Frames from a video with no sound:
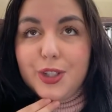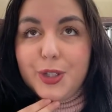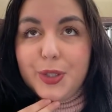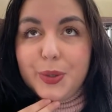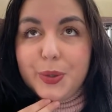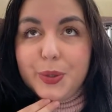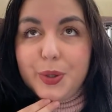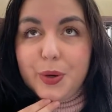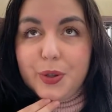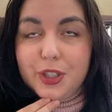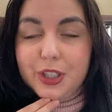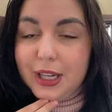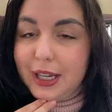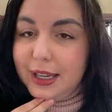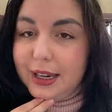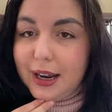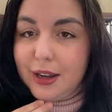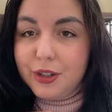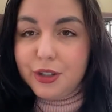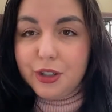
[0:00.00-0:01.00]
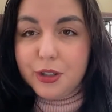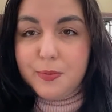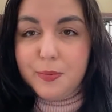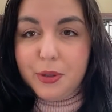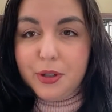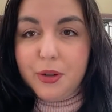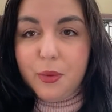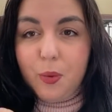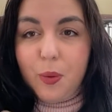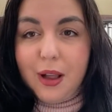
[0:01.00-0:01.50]
to go check it out. Just
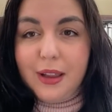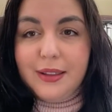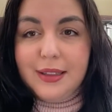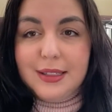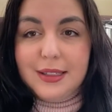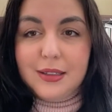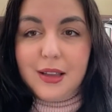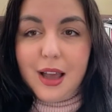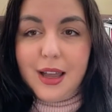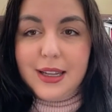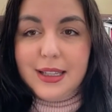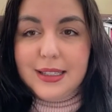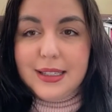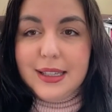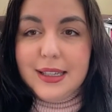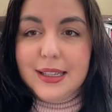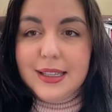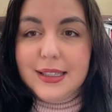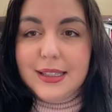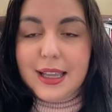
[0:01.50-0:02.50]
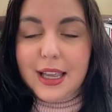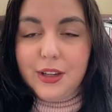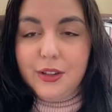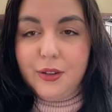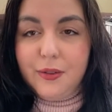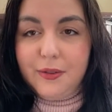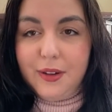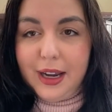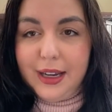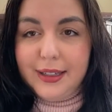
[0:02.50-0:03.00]
put Wellness Goddesses and
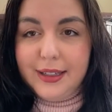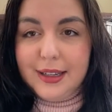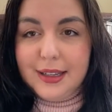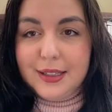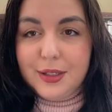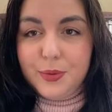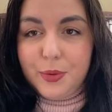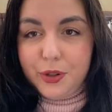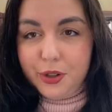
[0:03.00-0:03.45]
you'll find us.